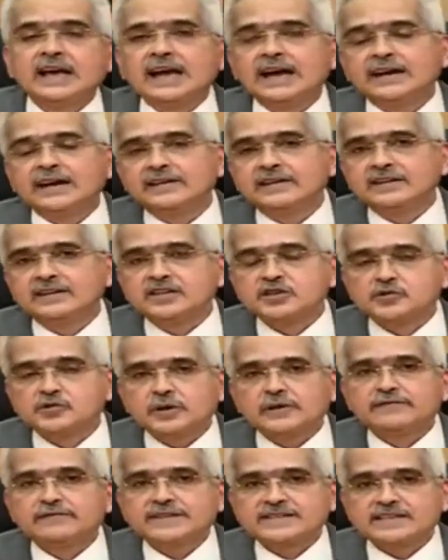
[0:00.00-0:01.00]
and
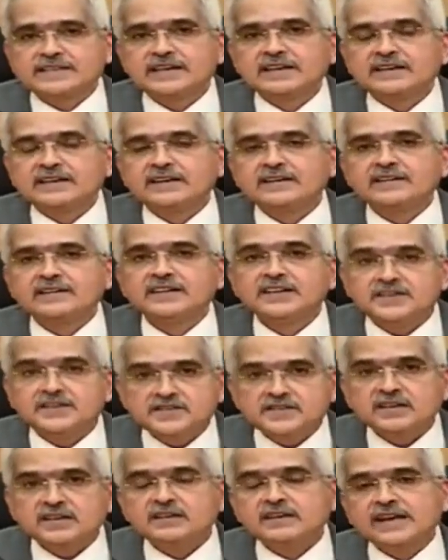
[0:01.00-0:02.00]
this will facilitate
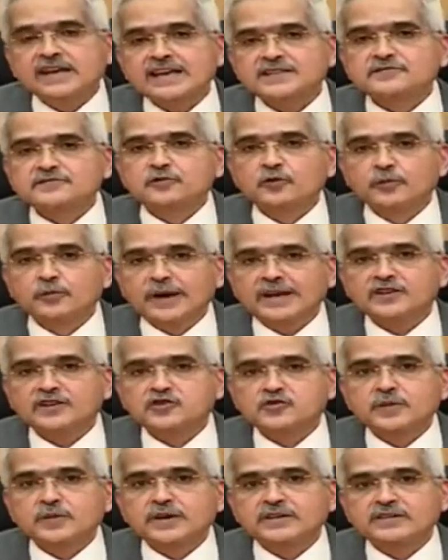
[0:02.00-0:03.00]
easier cash flow
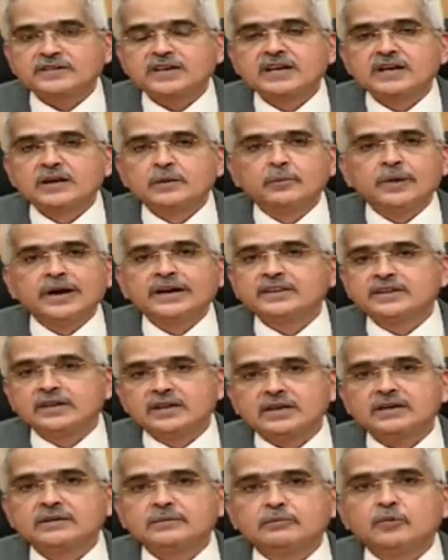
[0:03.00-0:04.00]
management by
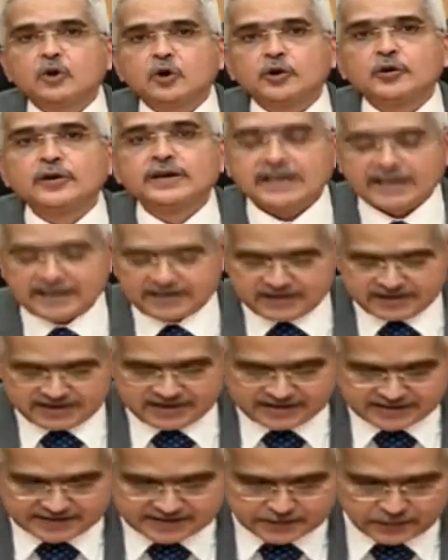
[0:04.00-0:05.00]
the borrowing
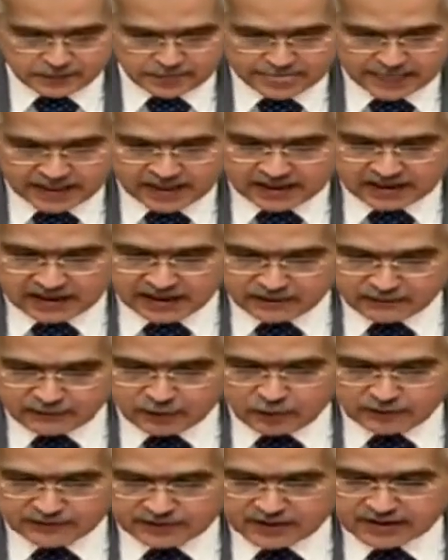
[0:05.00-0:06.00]
entities. In
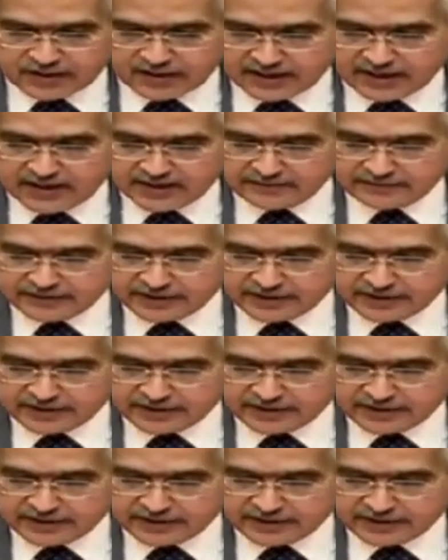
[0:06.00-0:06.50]
view of the current